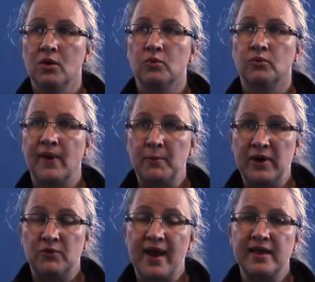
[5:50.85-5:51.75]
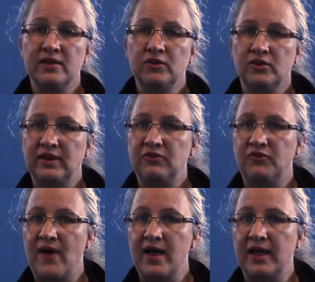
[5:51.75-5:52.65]
we regularly
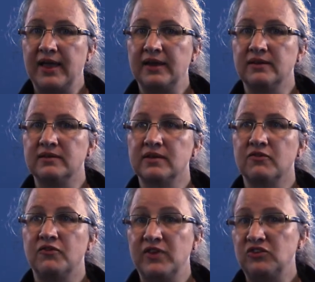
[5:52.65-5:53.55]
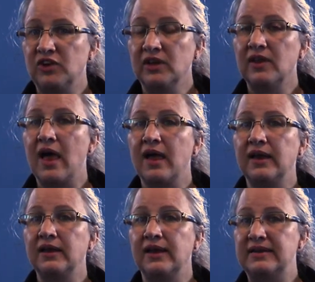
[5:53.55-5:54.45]
find fishing
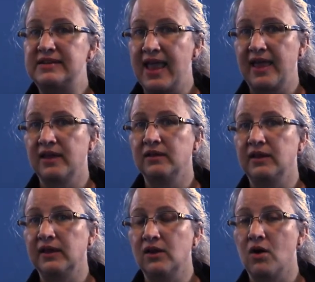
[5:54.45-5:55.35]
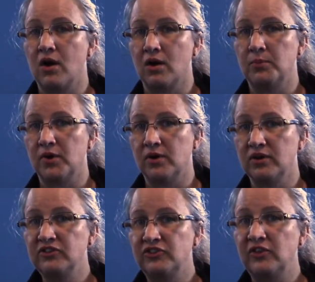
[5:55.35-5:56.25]
line entangling our
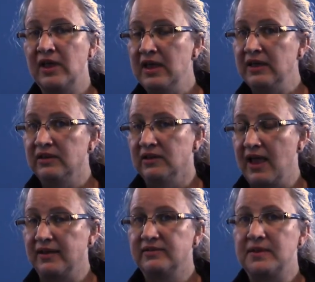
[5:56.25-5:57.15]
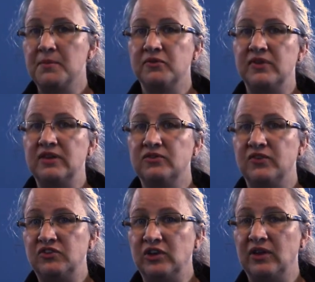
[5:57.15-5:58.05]
birds. And some of these
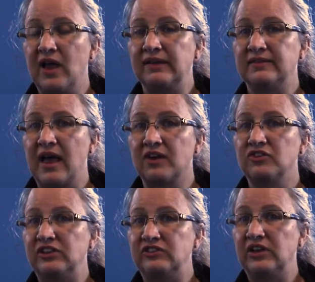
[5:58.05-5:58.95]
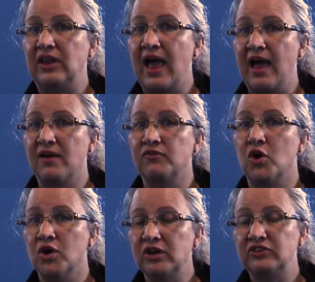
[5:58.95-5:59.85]
fishing lines actually still have
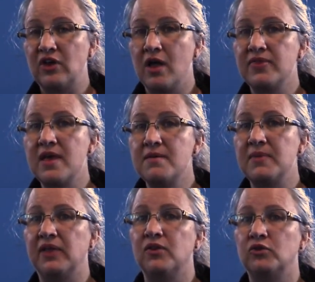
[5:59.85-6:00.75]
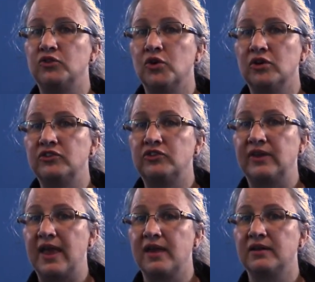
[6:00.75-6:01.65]
hooks on them, and those hooks
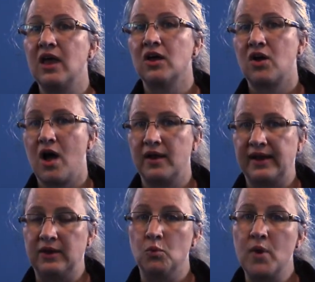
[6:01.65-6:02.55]
get caught in